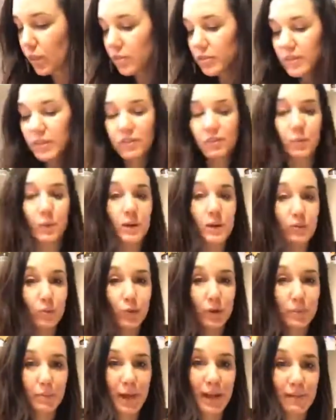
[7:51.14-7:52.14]
This one is
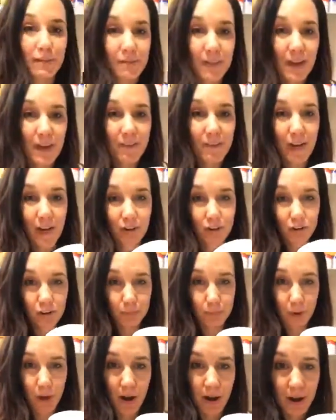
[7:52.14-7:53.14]
one of my fave actually
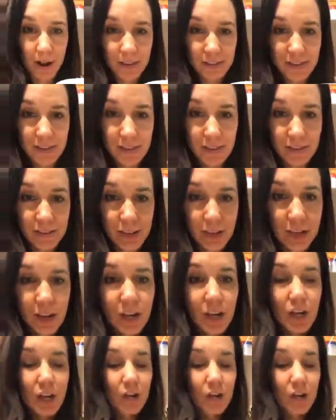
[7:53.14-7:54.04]
products this year.